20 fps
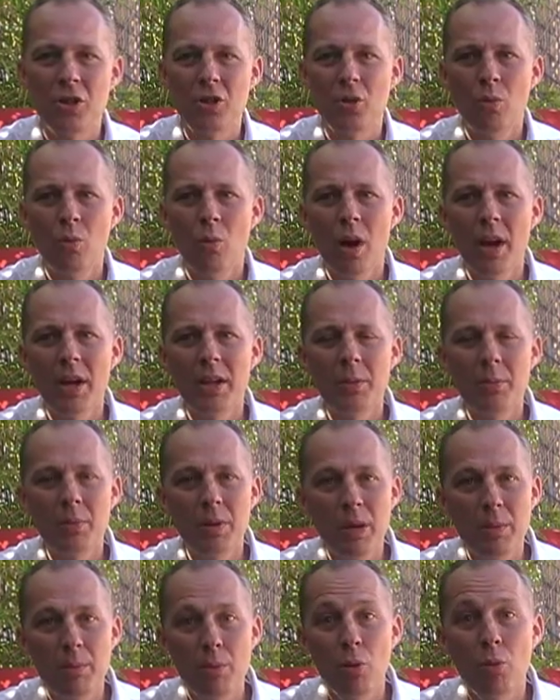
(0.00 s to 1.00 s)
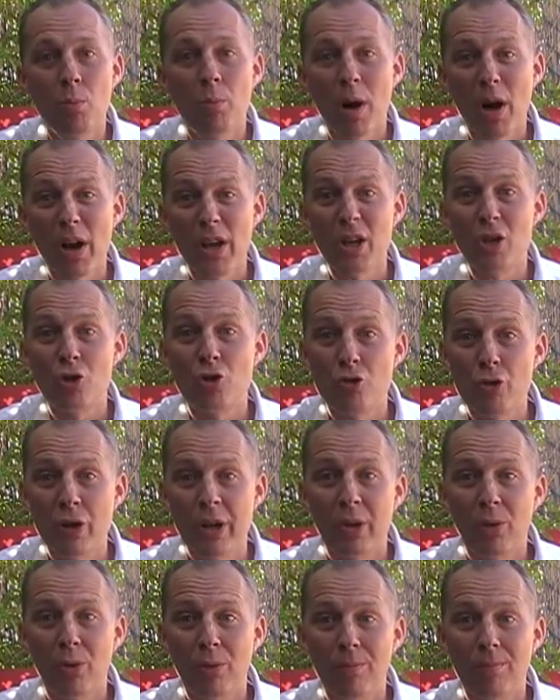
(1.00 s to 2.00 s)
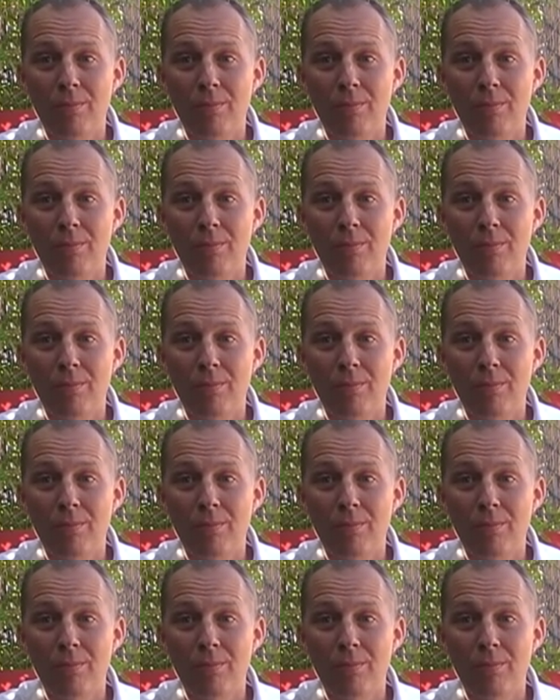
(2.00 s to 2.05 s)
You know, why do people buy a drill?